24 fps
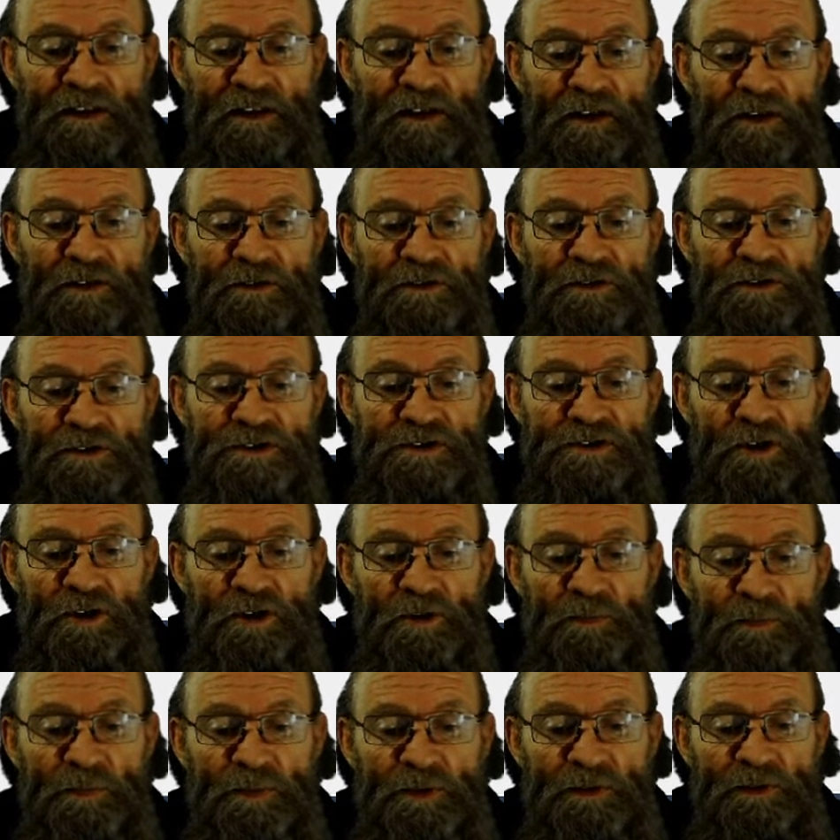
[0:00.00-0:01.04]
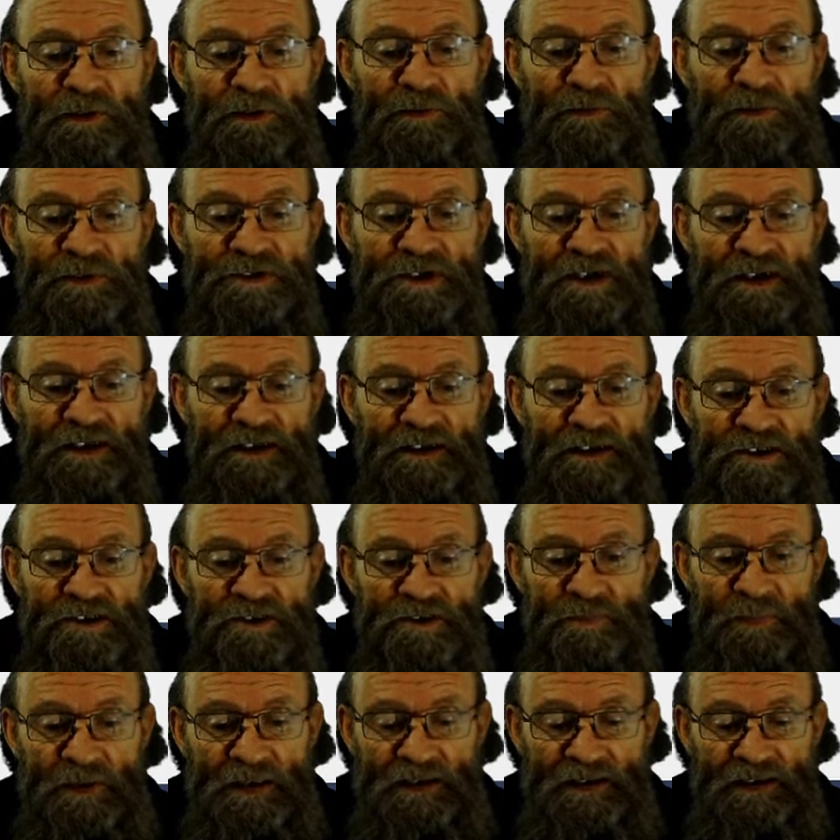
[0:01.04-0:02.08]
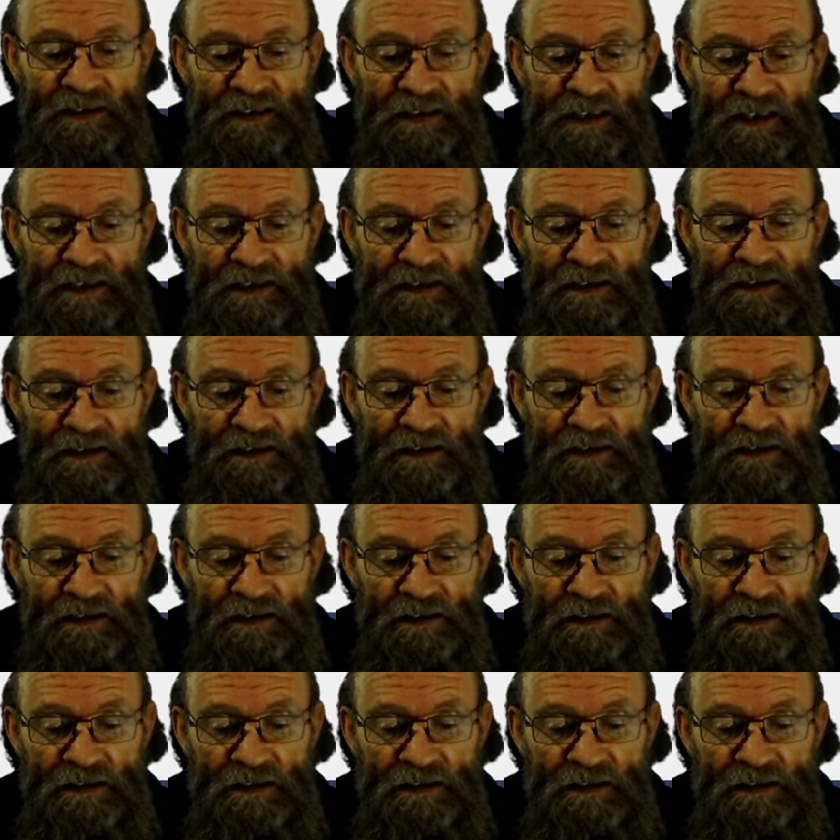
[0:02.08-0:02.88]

local stop, which I can expand again.